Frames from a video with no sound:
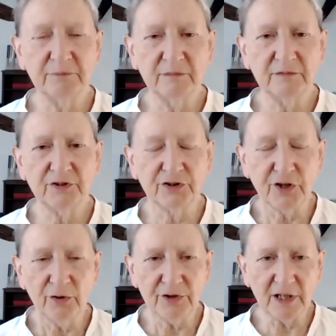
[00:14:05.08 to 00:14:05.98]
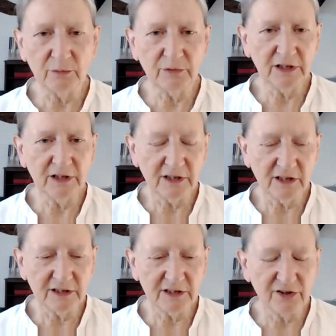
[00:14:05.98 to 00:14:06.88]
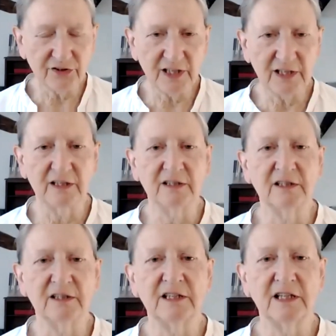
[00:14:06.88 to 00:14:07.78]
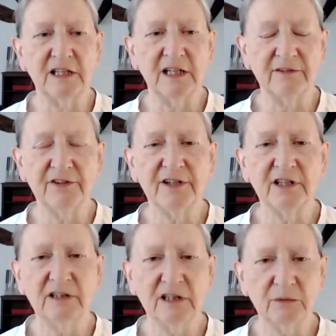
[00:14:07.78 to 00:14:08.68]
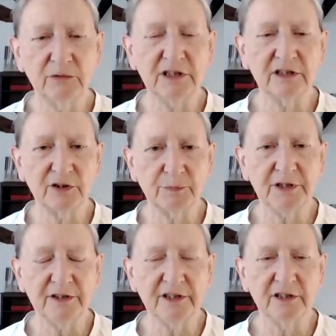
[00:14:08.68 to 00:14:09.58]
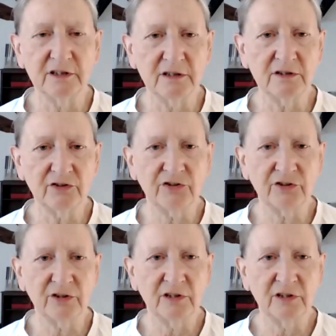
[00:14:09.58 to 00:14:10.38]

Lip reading: so that we can understand that everything that we experience